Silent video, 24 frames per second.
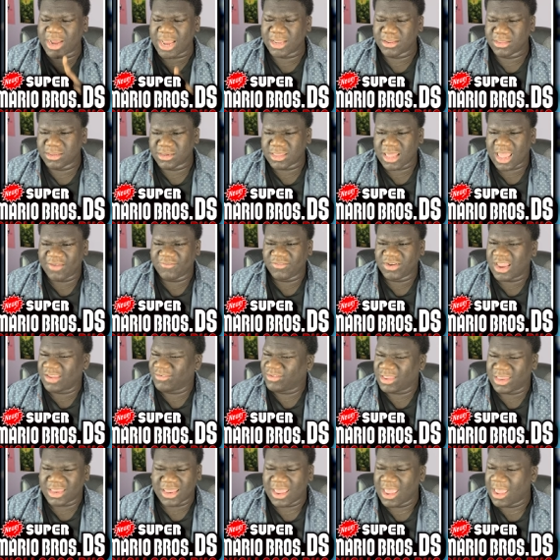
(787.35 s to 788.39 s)
exits? I haven't, like,
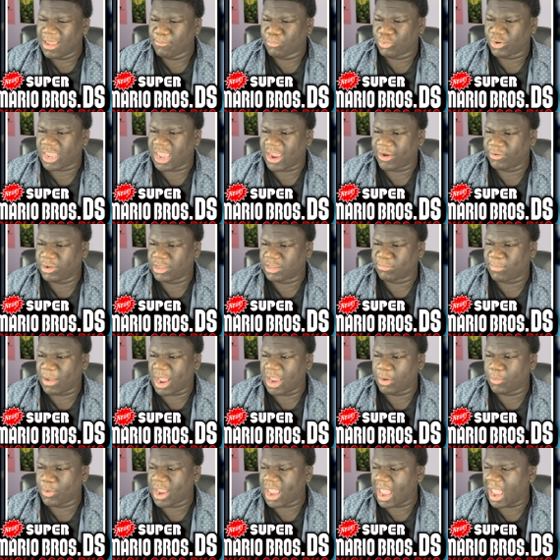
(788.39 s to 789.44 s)
Precarious
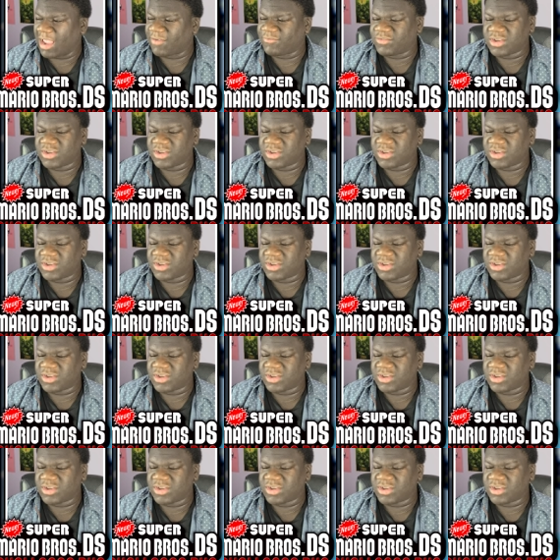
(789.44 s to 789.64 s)
Byway. I have